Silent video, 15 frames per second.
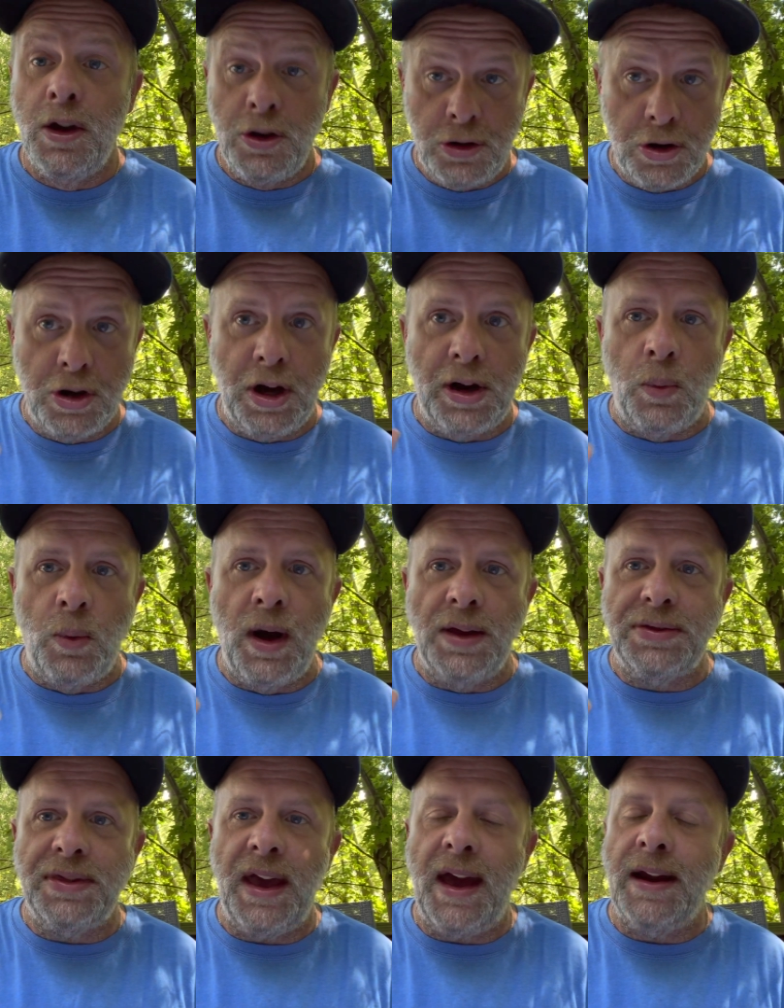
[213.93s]
You're going to
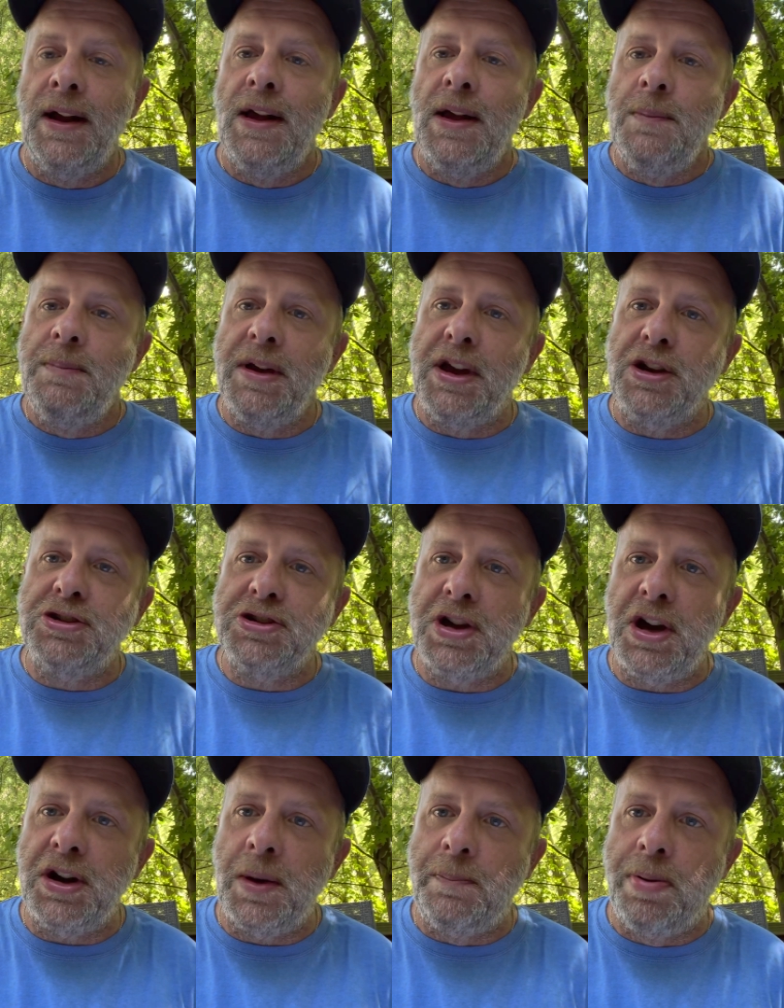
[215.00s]
want that because you're
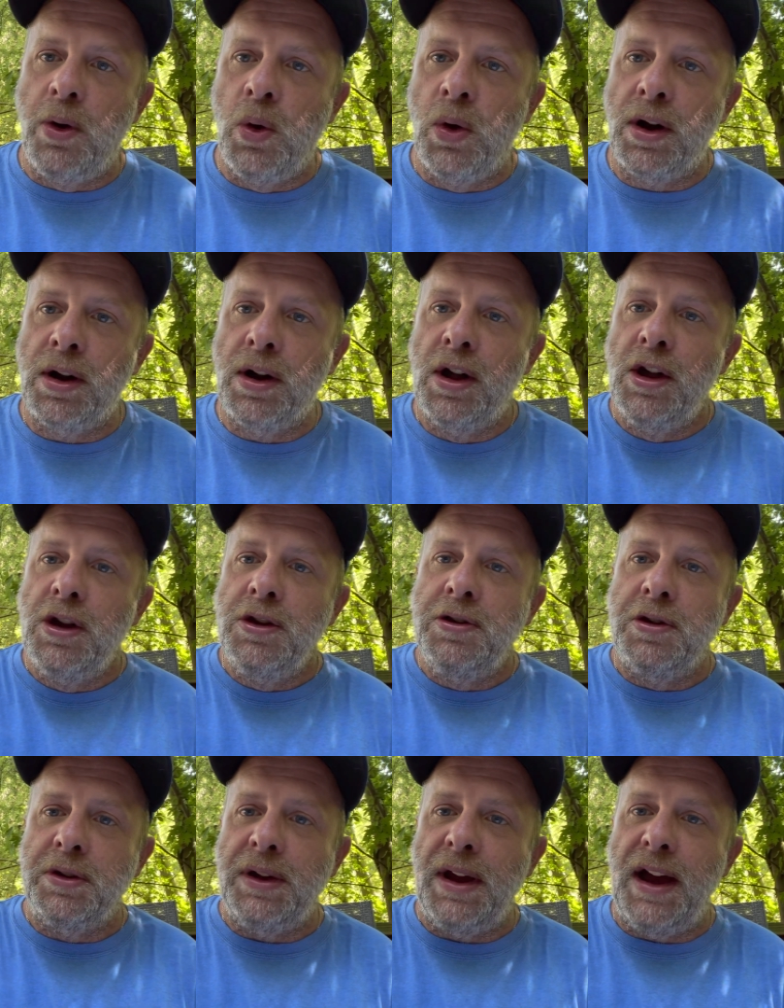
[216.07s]
going to pour
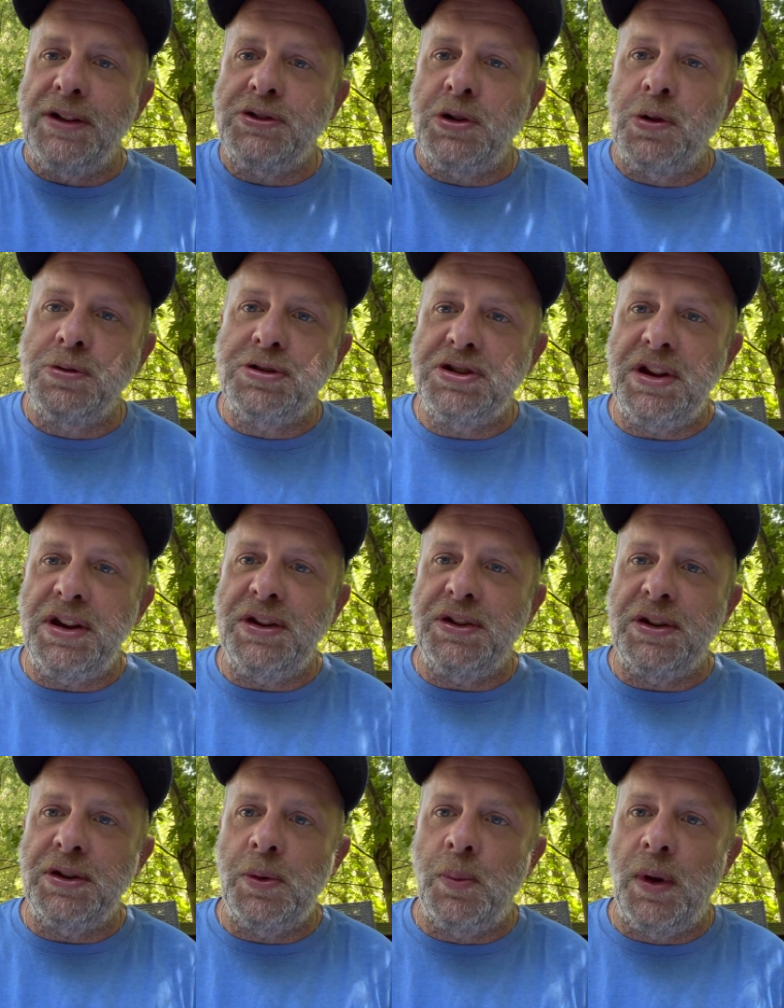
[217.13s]
your nacho cheese
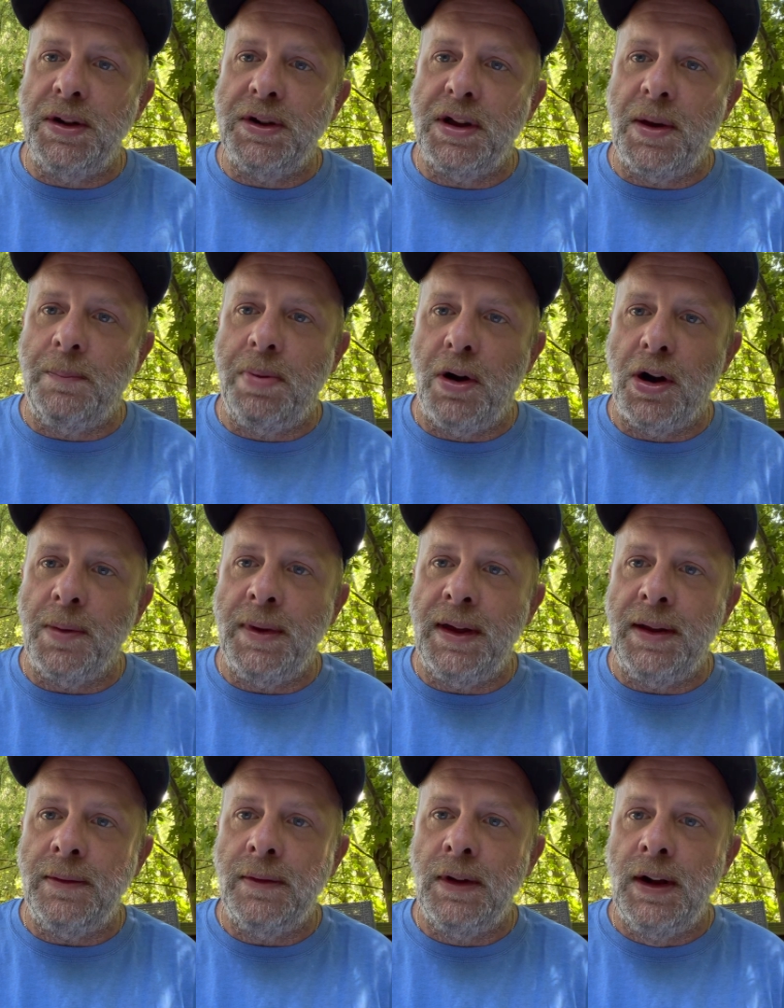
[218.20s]
into one
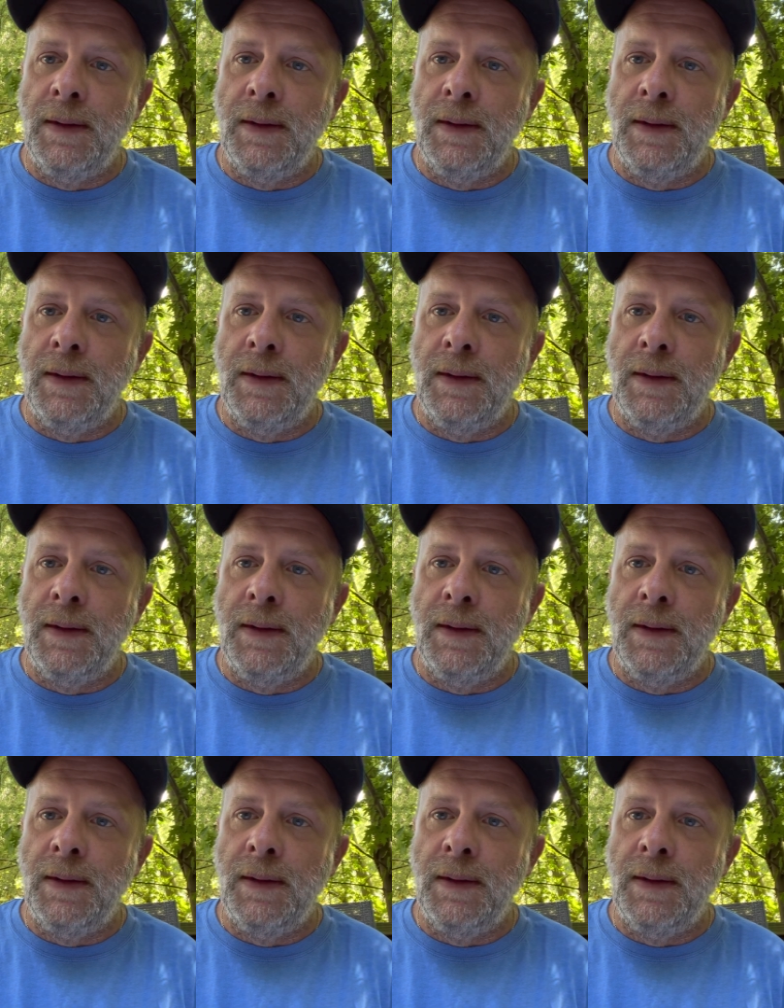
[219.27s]
compartment